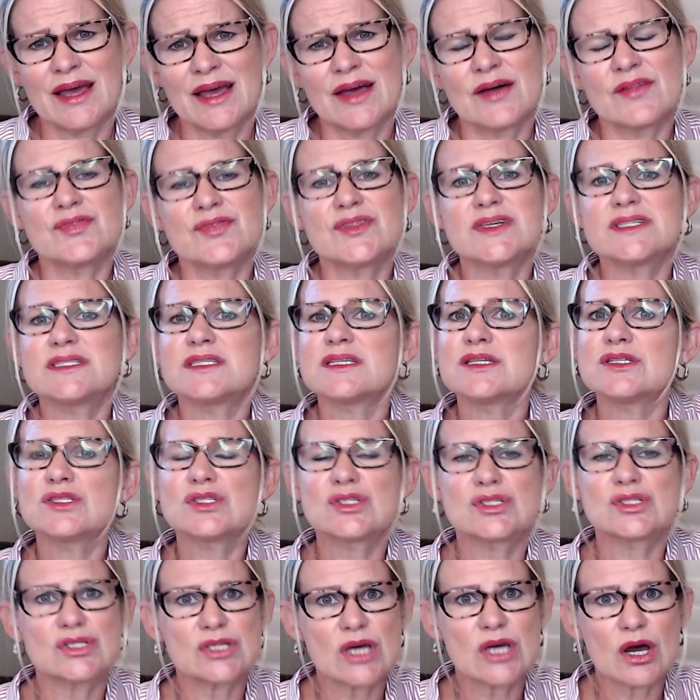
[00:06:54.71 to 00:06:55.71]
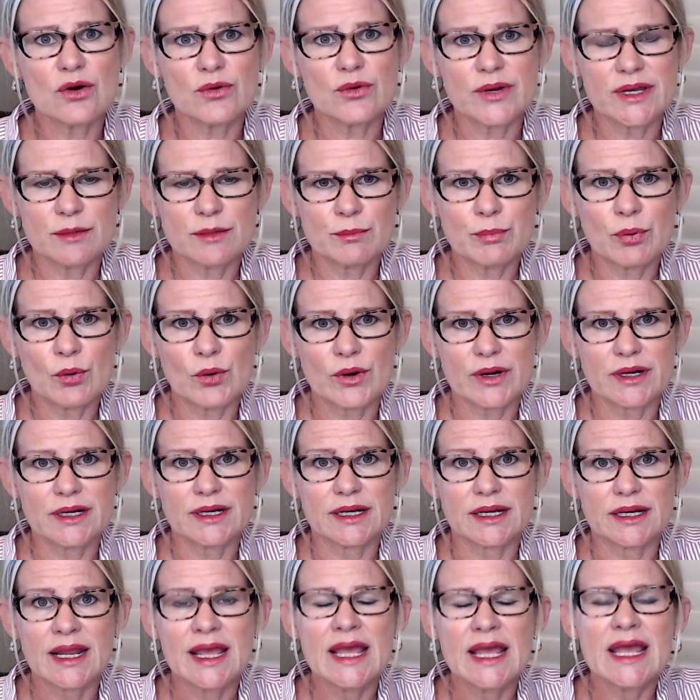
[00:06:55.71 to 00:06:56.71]
This is so important.
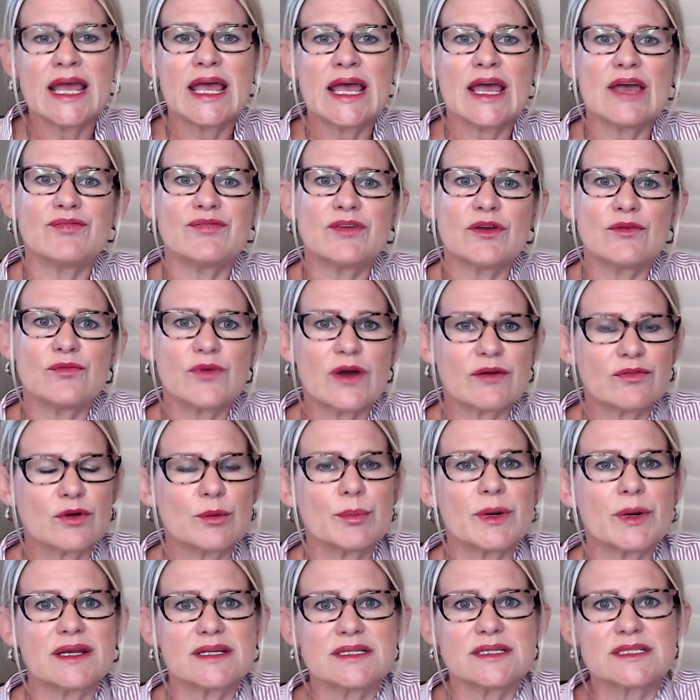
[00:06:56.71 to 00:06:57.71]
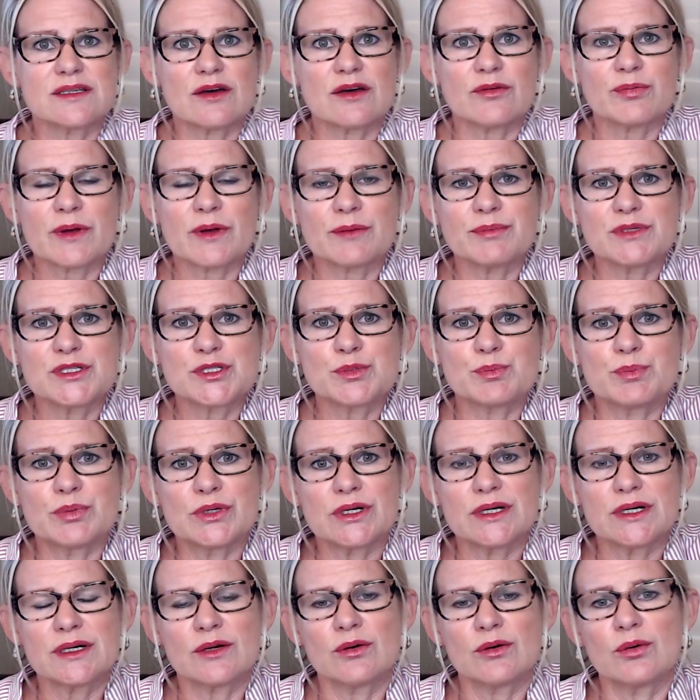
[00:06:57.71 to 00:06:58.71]
If you've ever bought a self-published book
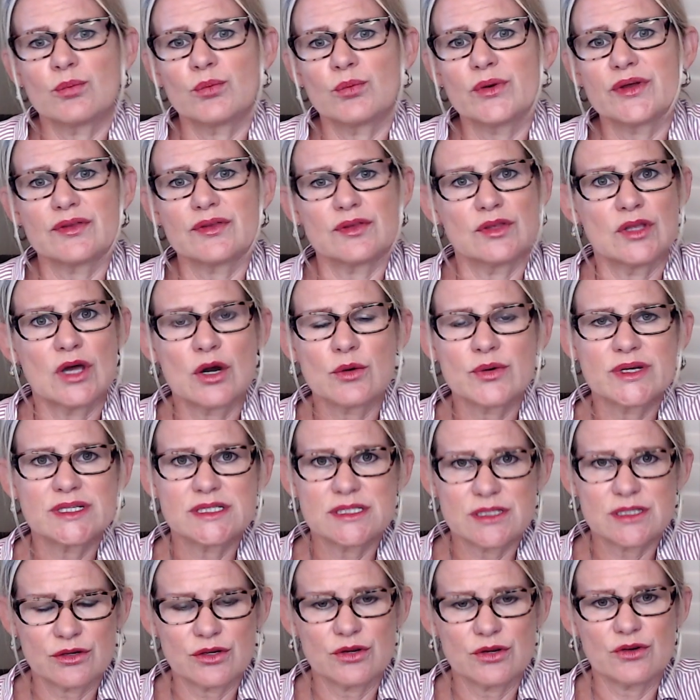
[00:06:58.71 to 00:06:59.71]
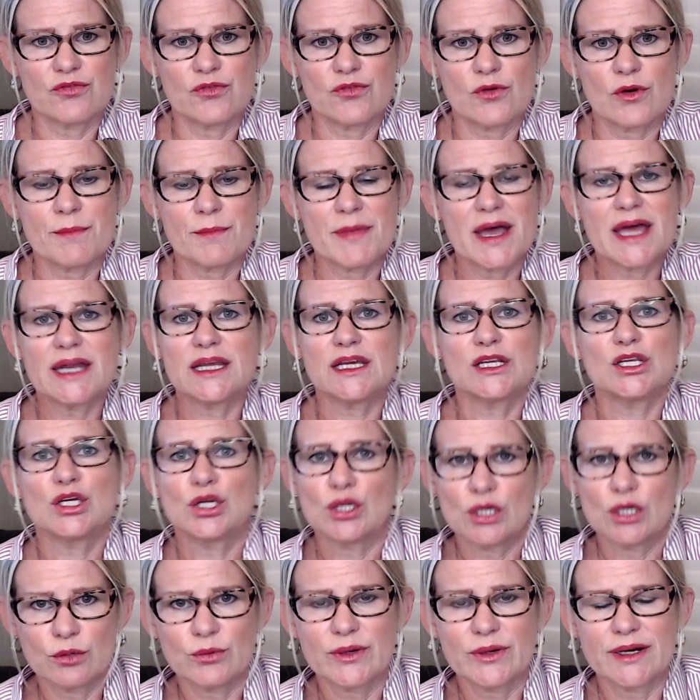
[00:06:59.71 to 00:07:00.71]
with no interior formatting, you know
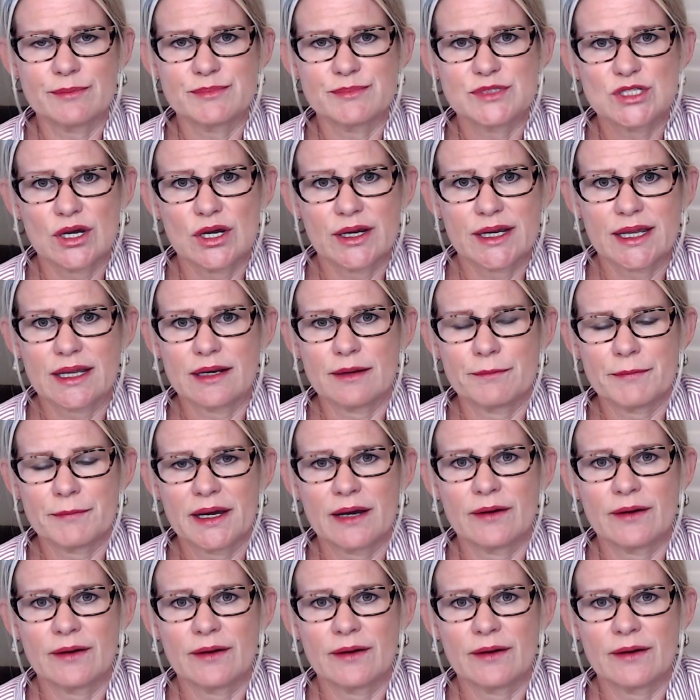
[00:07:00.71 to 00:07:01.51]
what I'm talking about.